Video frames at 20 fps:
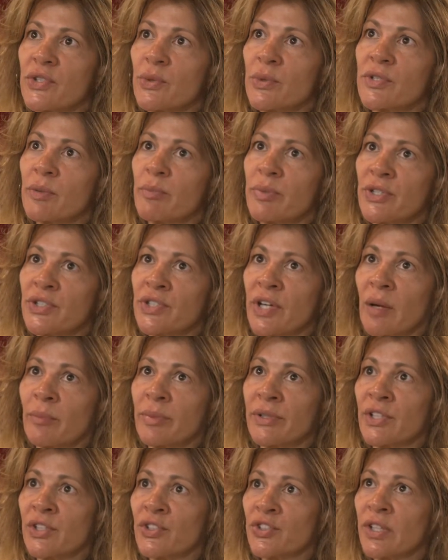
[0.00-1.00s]
There was a pitch
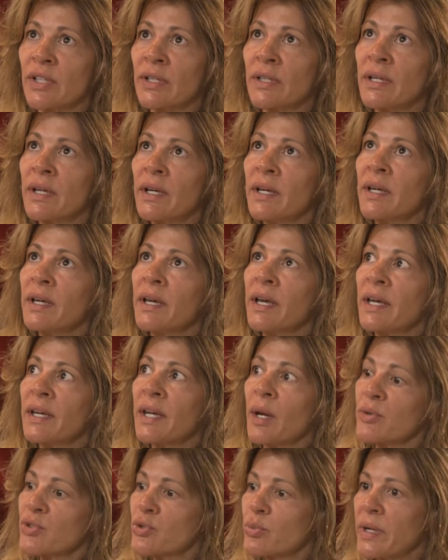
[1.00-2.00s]
competition, and
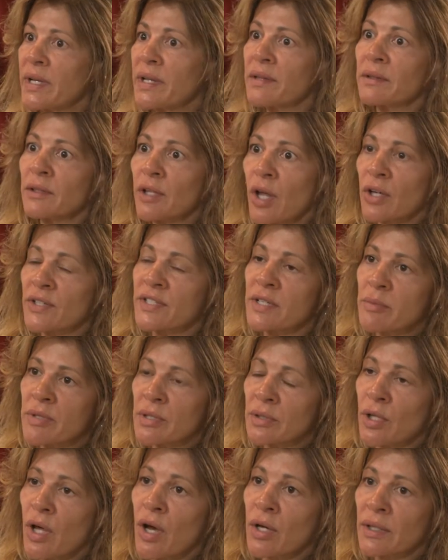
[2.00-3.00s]
I was reading some of
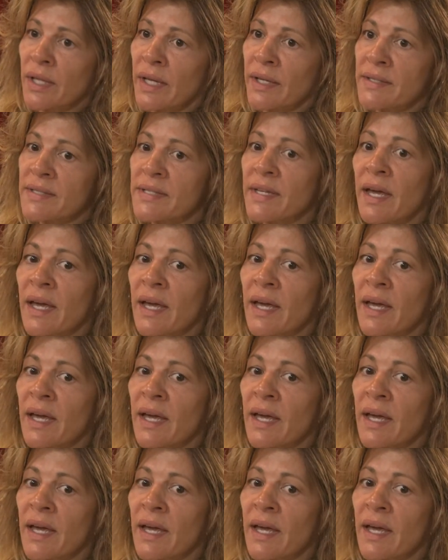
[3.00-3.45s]
the log lines,